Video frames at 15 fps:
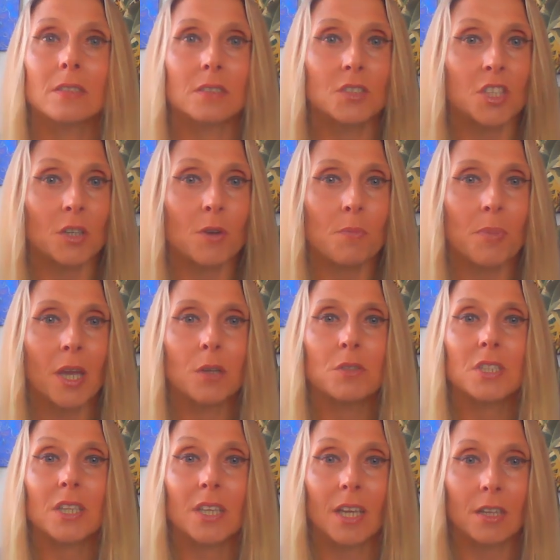
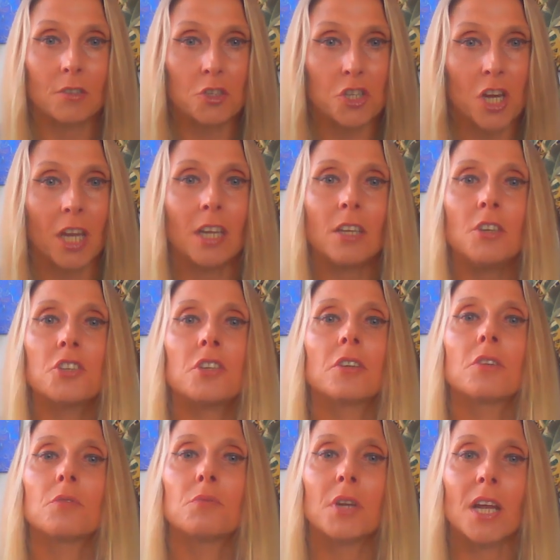therapeutic and changing
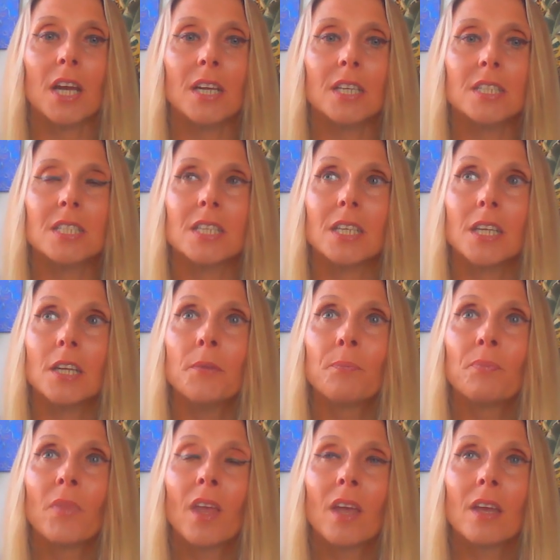your reality,
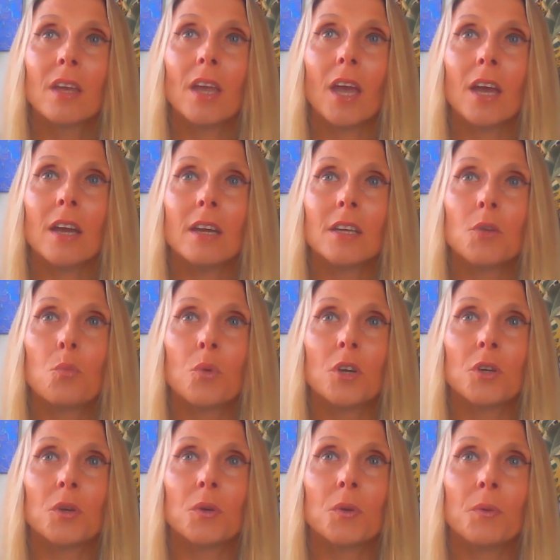I
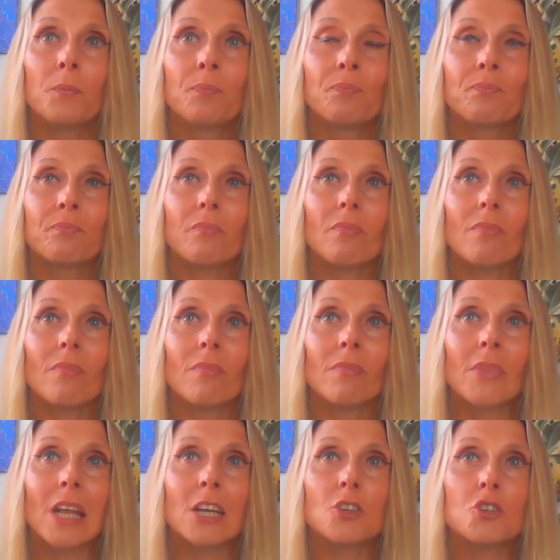will
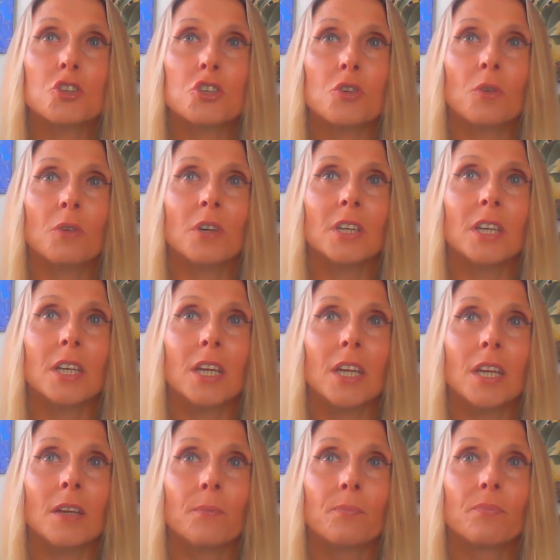
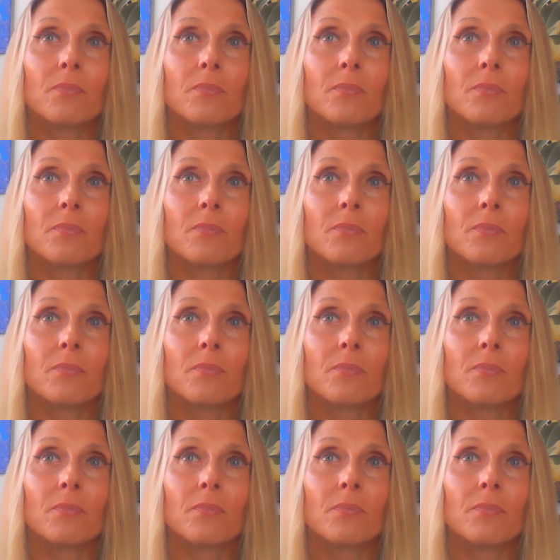shortly